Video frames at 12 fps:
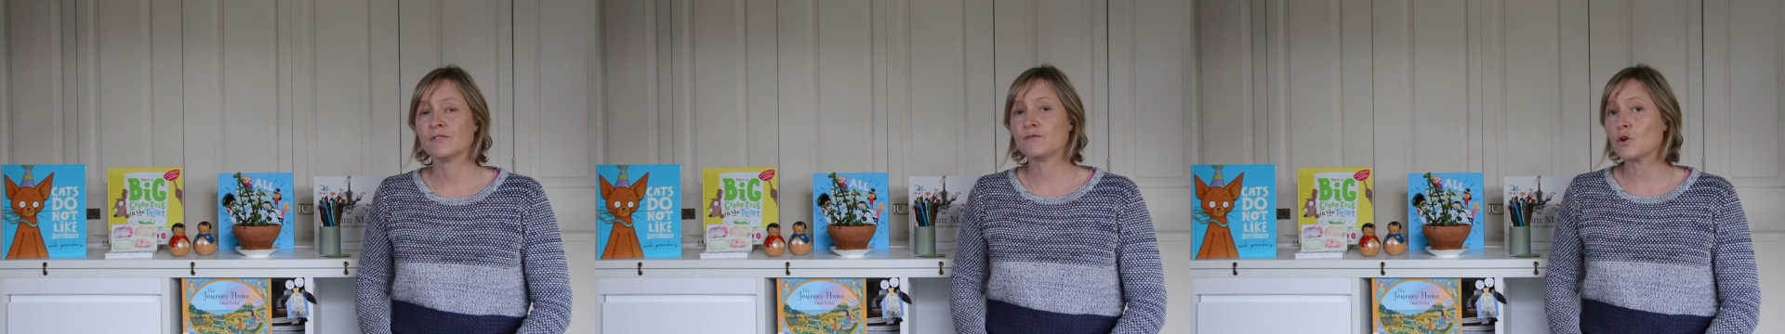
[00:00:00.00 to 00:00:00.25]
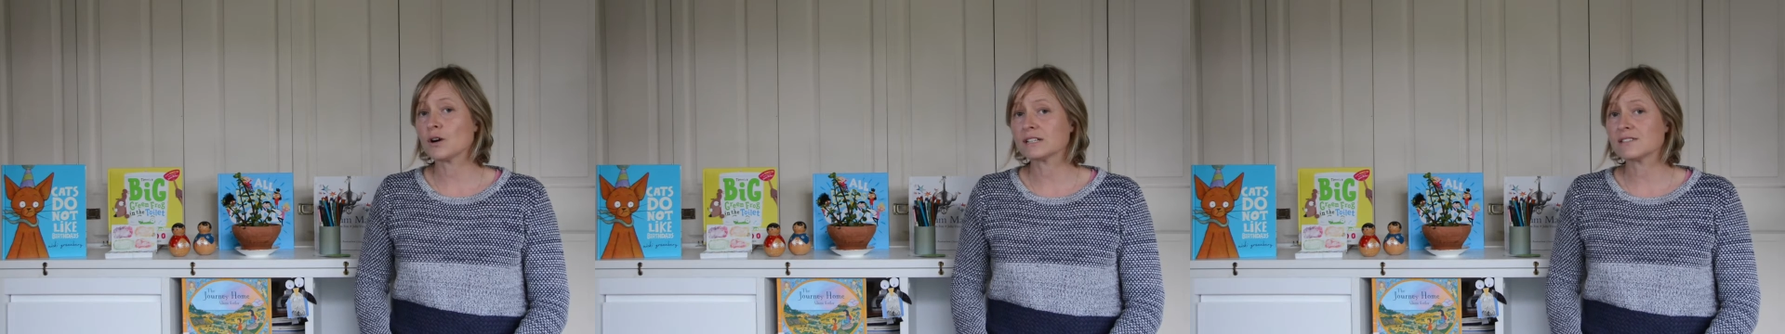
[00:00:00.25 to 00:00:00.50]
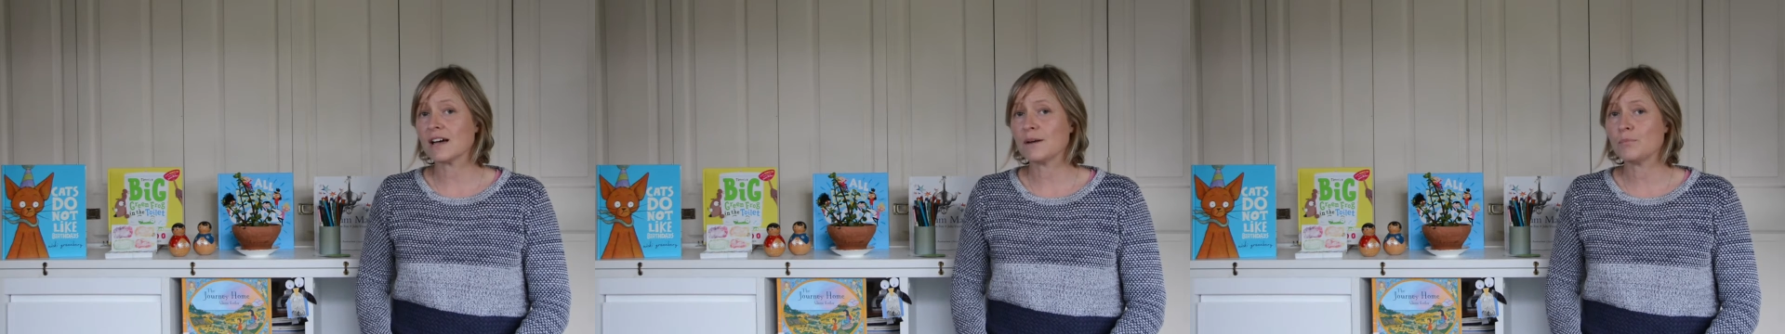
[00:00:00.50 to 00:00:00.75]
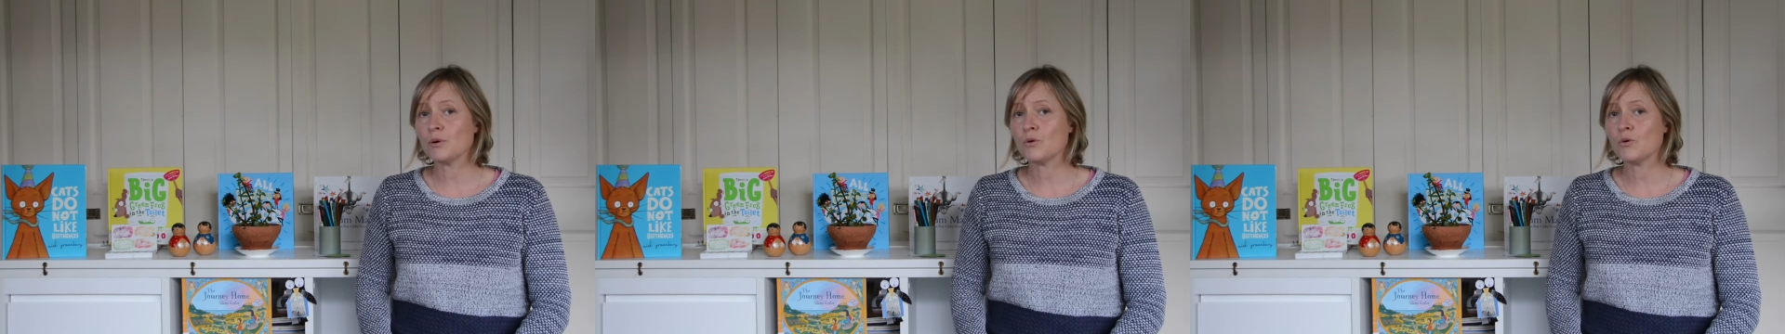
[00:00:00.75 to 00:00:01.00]
For
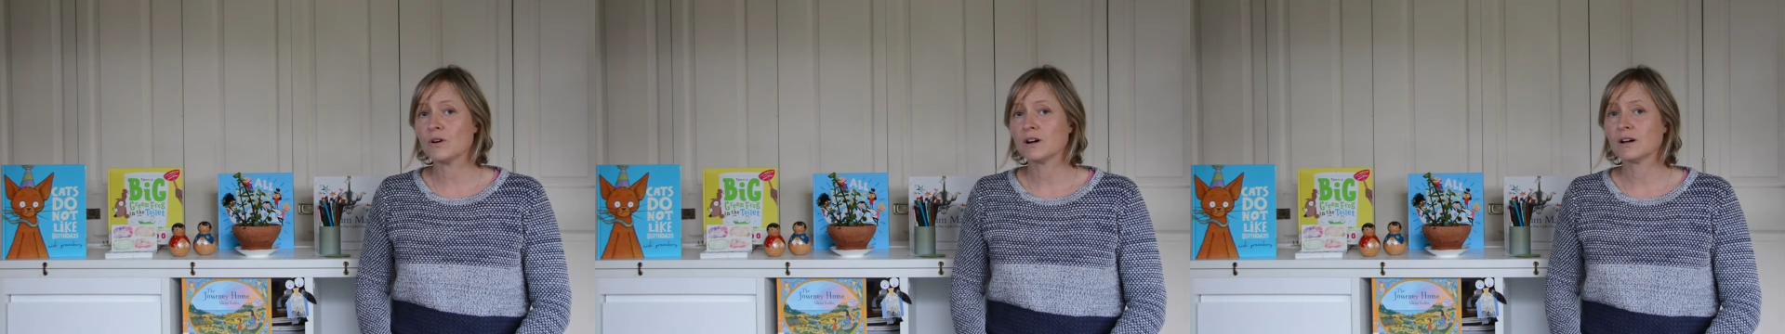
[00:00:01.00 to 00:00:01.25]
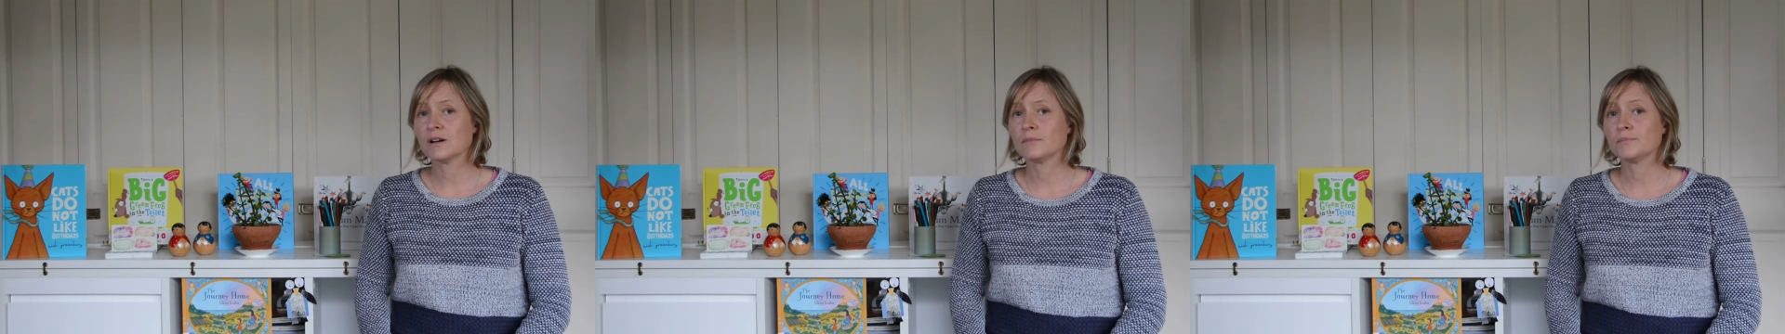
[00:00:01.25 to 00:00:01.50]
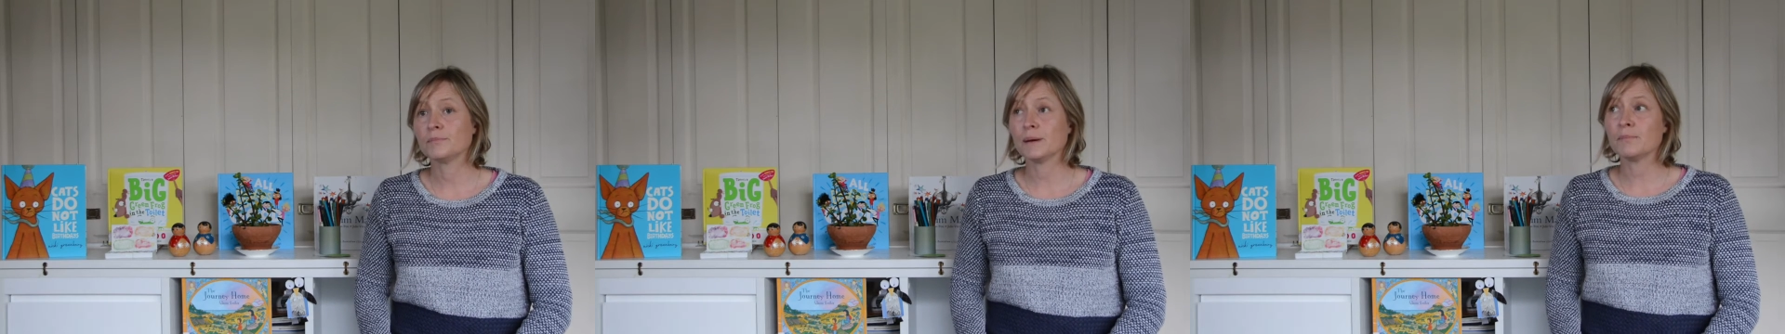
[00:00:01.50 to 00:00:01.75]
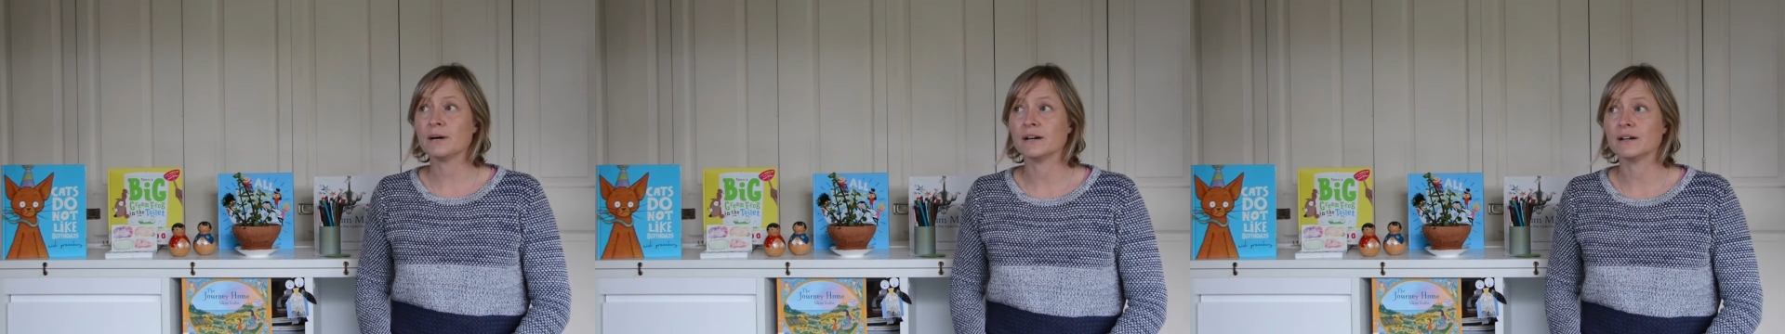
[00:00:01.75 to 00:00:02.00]
example,
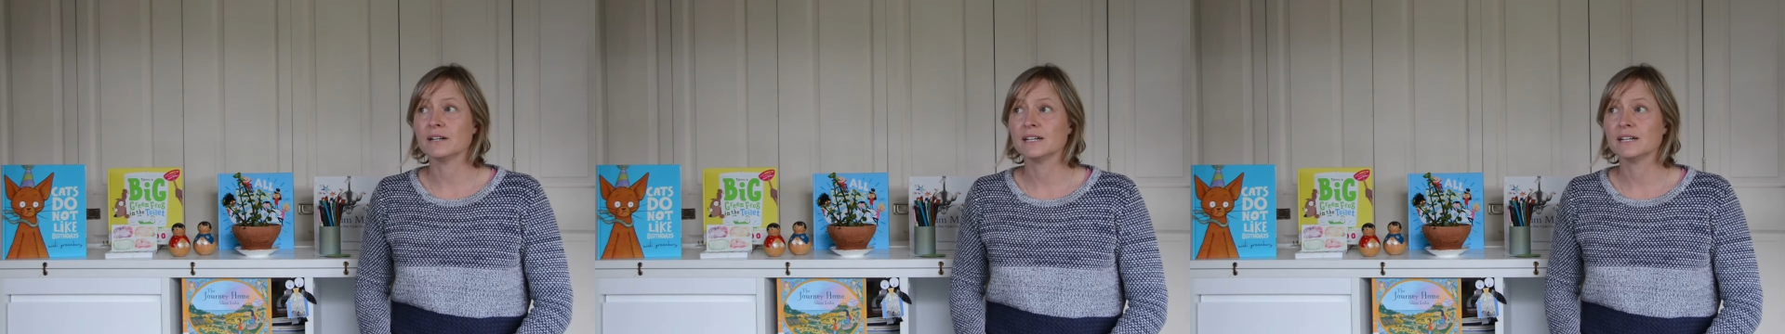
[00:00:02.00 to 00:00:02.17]
Pippa